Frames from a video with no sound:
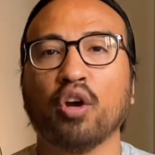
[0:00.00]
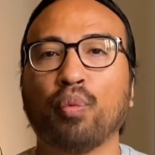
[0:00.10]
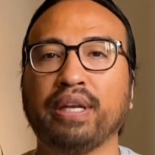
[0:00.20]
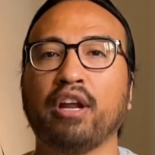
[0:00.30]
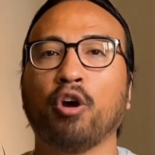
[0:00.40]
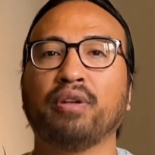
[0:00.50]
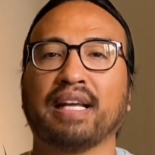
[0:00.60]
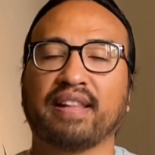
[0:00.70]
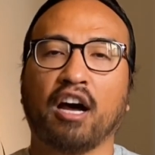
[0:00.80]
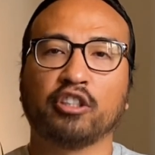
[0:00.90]
We know
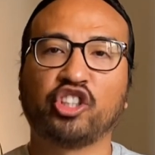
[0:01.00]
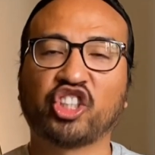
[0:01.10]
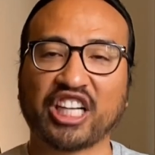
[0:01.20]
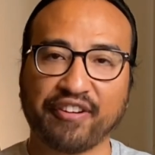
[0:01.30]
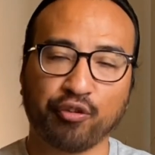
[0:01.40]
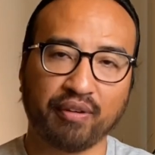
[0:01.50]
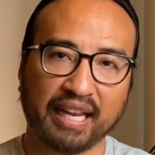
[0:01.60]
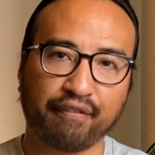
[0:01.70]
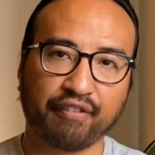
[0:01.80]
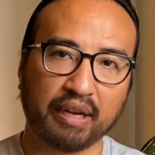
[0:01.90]
that there are
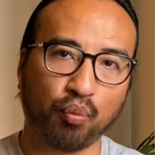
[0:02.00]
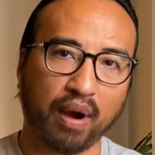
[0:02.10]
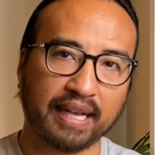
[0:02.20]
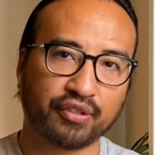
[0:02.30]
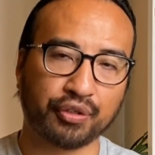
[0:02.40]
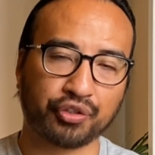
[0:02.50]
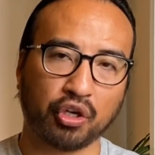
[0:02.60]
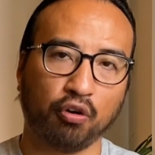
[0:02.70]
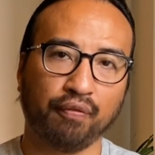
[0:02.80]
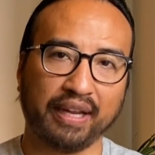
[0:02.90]
generally 3 ways to
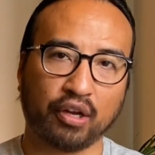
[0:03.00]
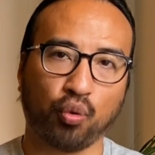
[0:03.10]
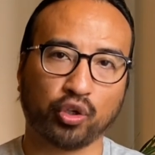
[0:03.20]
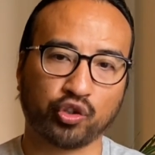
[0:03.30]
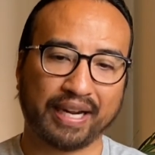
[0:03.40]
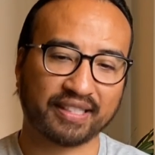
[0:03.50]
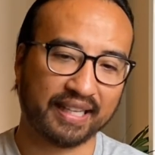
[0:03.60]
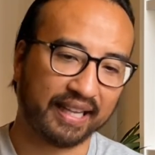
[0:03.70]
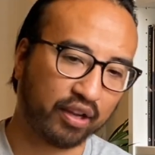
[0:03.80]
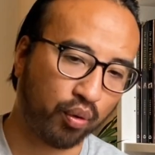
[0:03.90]
solve a
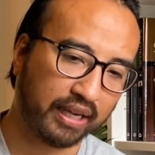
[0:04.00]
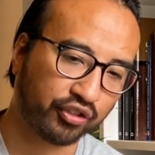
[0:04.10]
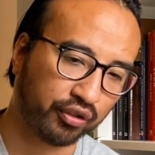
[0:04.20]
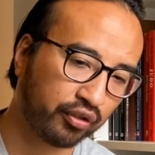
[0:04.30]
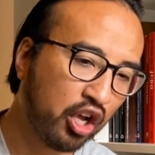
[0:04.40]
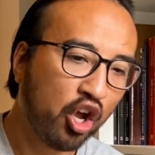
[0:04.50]
quadratic equation.